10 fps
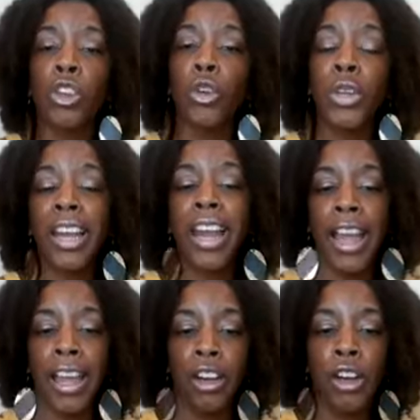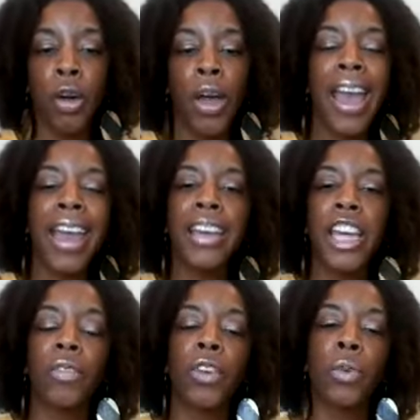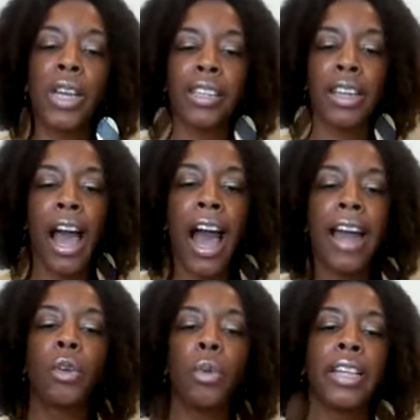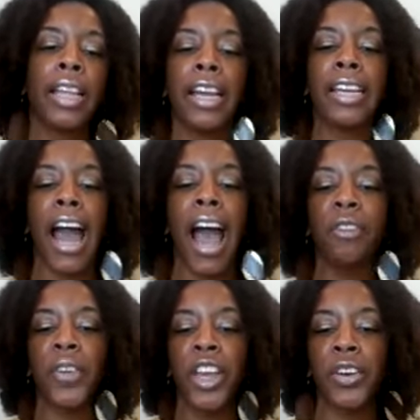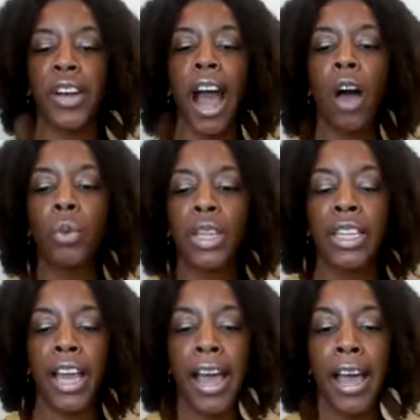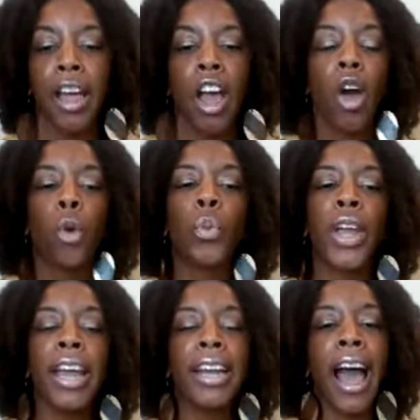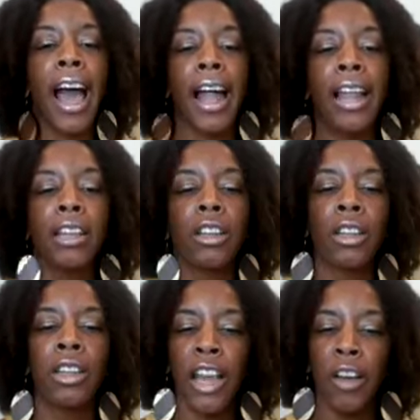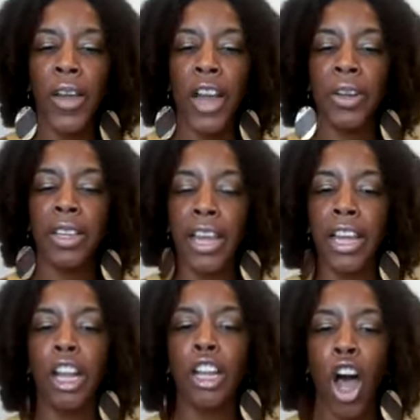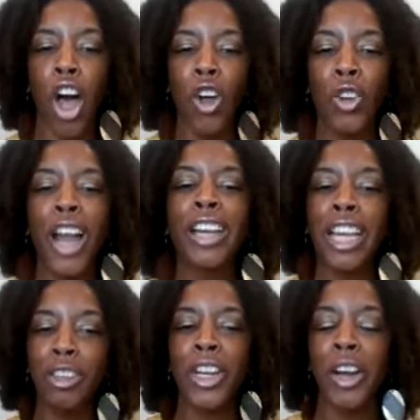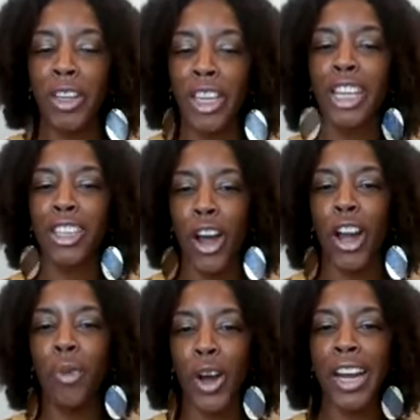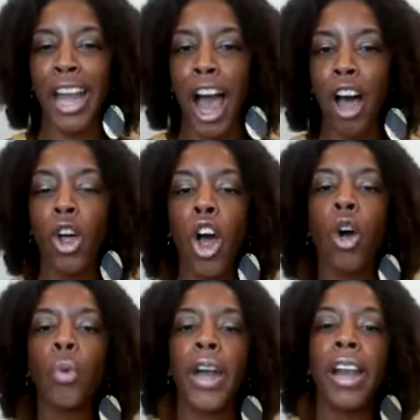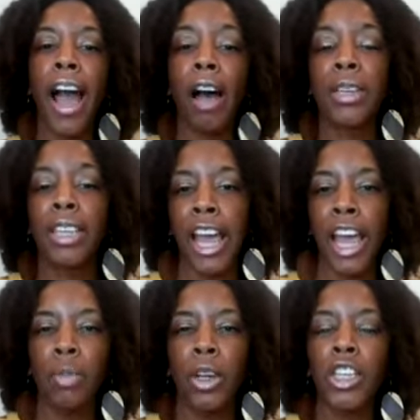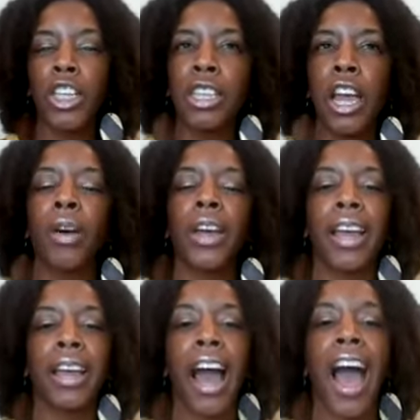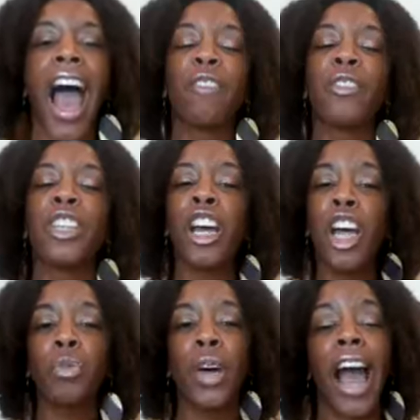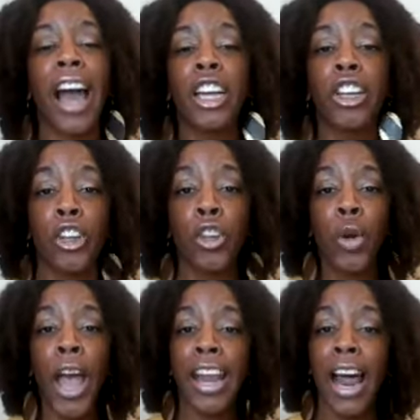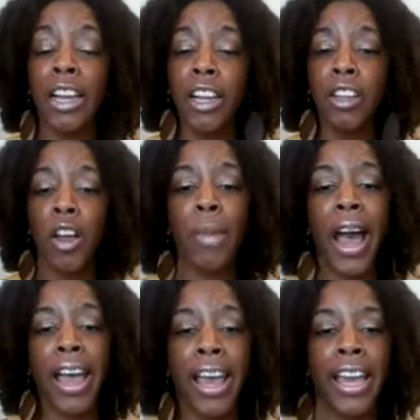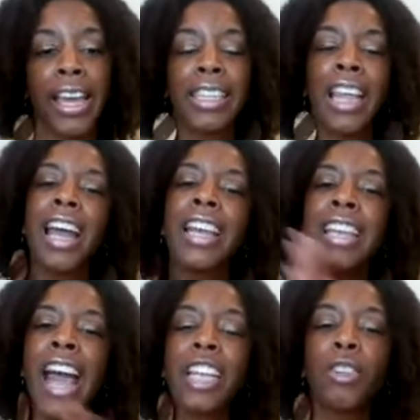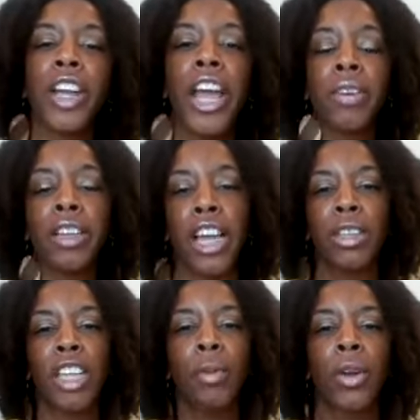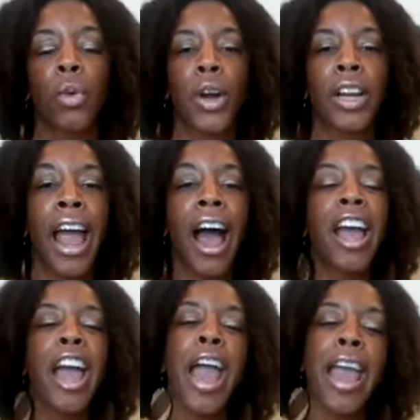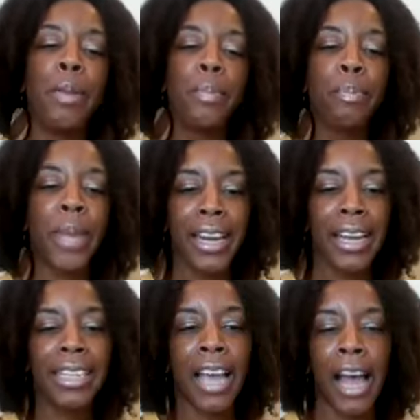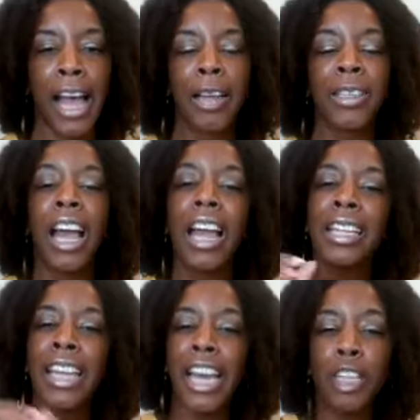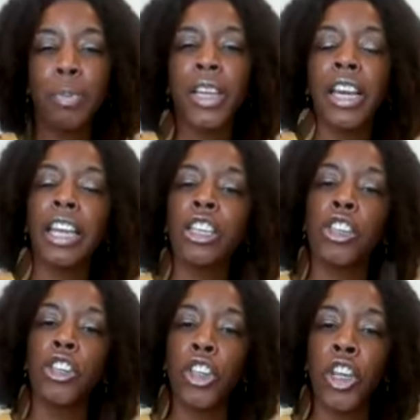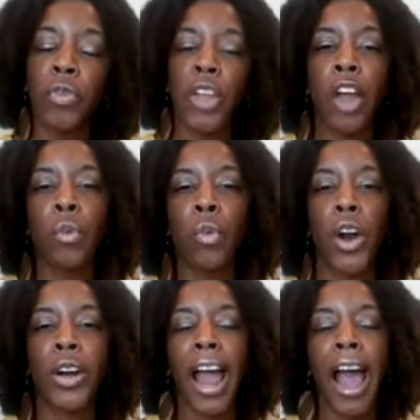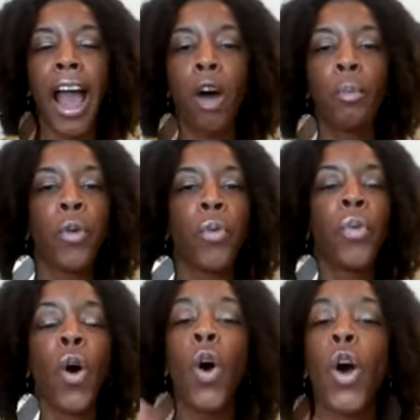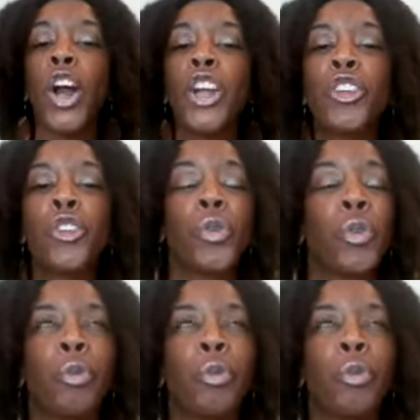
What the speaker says: you can handle and give the rest to God. And one thing that I figured out was that when I left everything alone, that's when everything started working out. When I was able to say, okay, God, I've done what I can do, and I lift up my hands, that's when everything was able to work out. And many times things begin to shift and work out before you